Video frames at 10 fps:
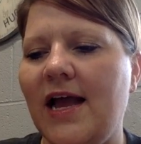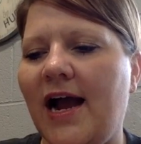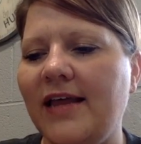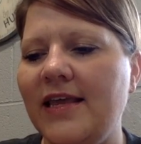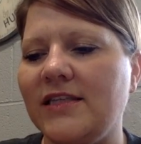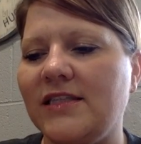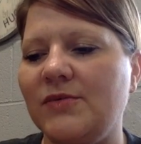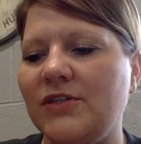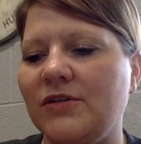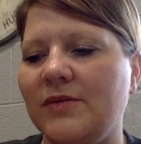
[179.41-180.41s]
I think it's
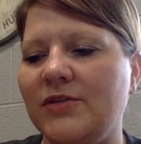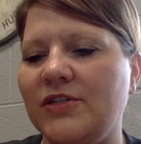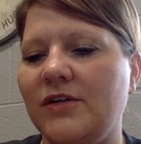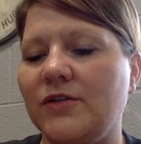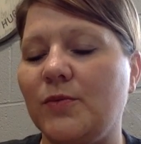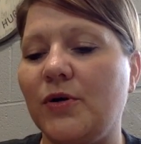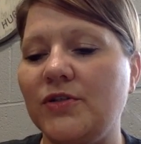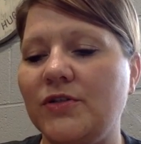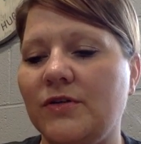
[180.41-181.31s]
Mr. Lemoncello's personal